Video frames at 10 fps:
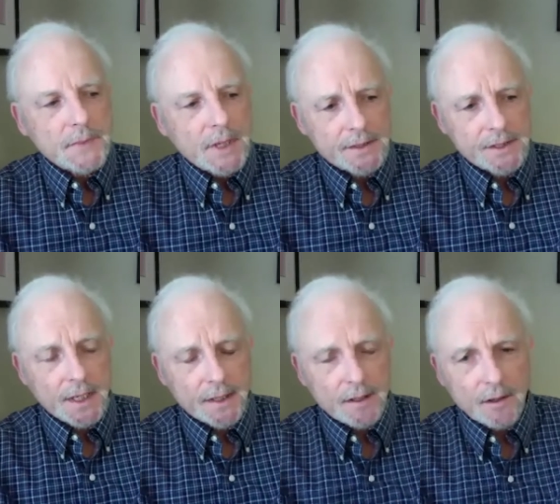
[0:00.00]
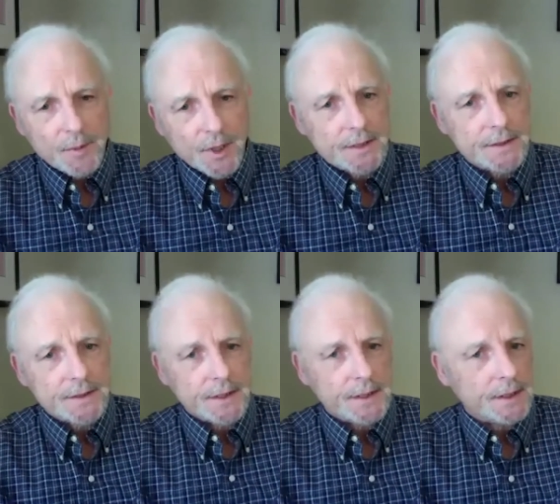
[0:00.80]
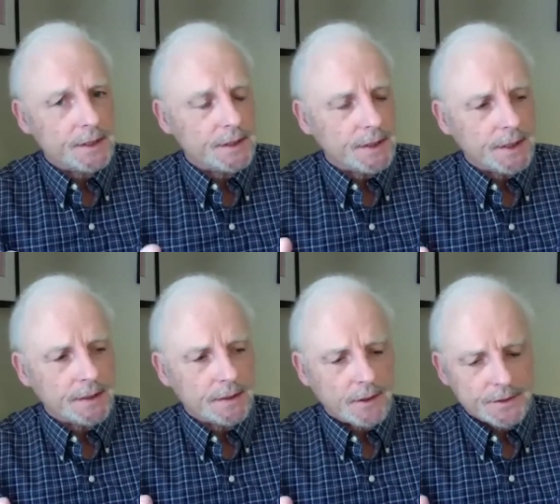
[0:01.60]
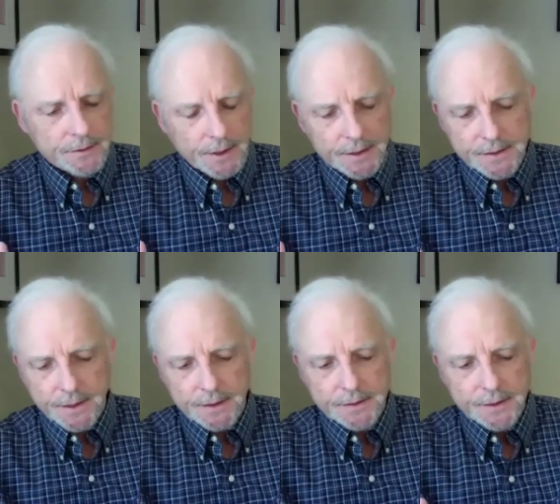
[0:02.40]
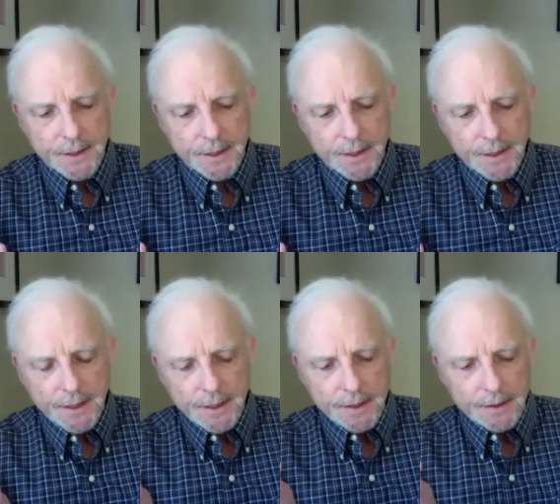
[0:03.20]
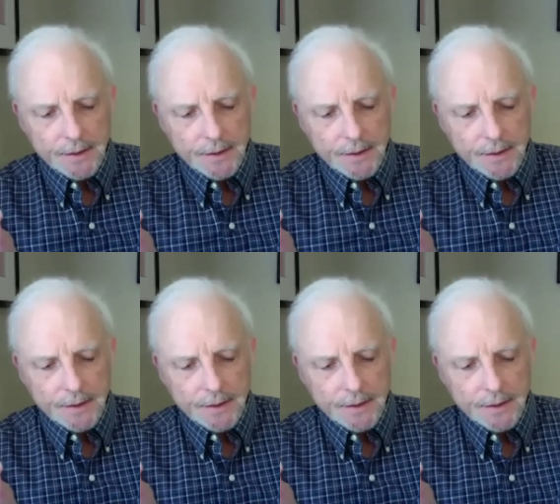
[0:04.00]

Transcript: as Glenn Albrecht in Australia says, the